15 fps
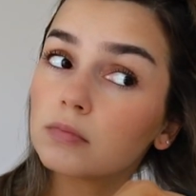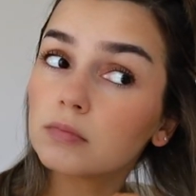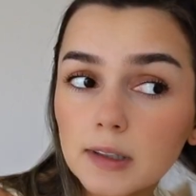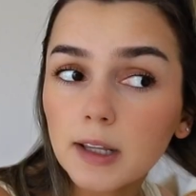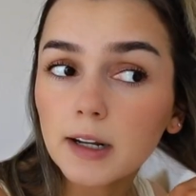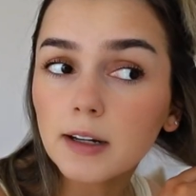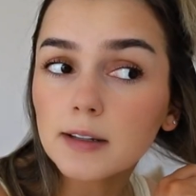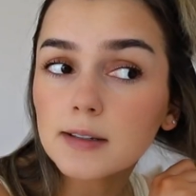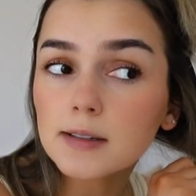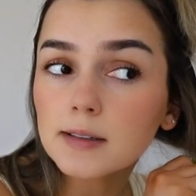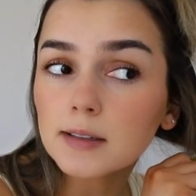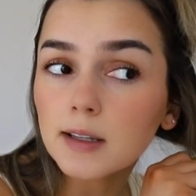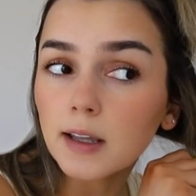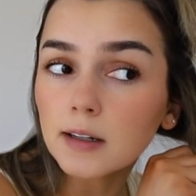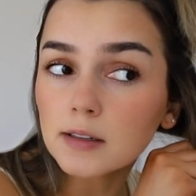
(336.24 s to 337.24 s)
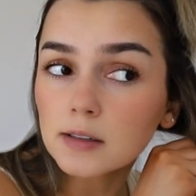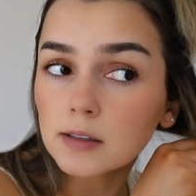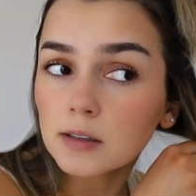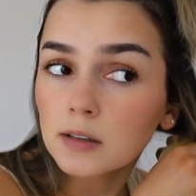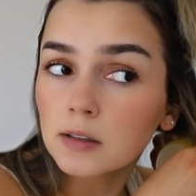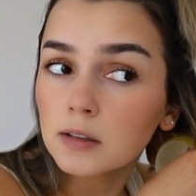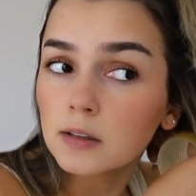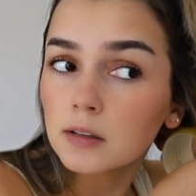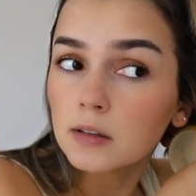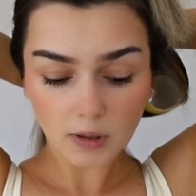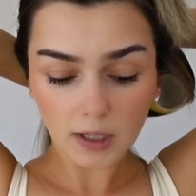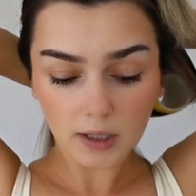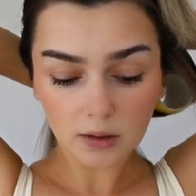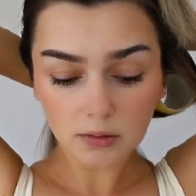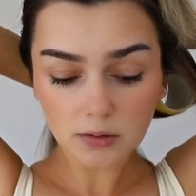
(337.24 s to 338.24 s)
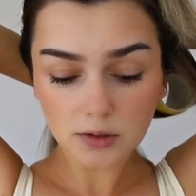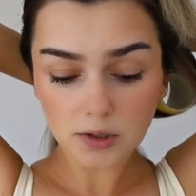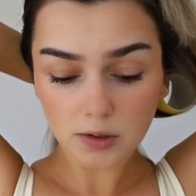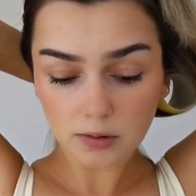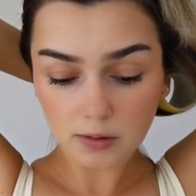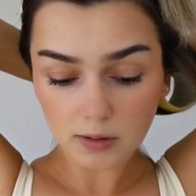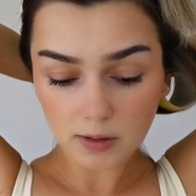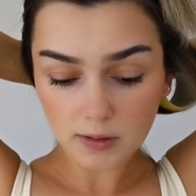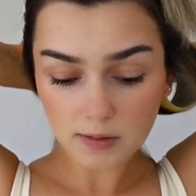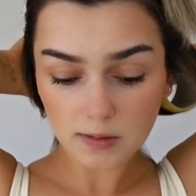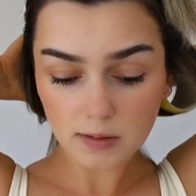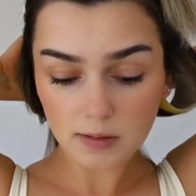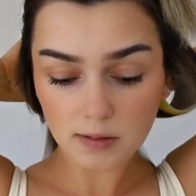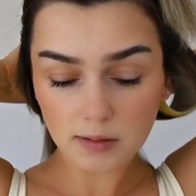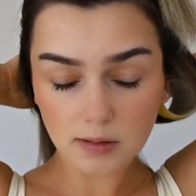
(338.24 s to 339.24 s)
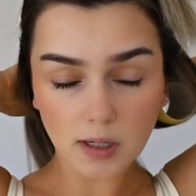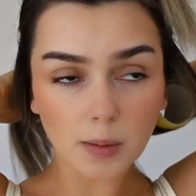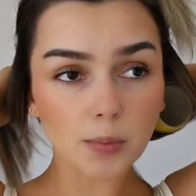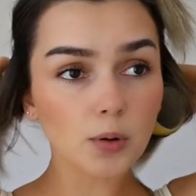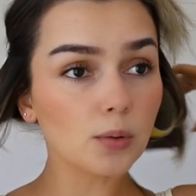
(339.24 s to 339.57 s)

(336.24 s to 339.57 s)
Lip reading: Let it set. I don't do this step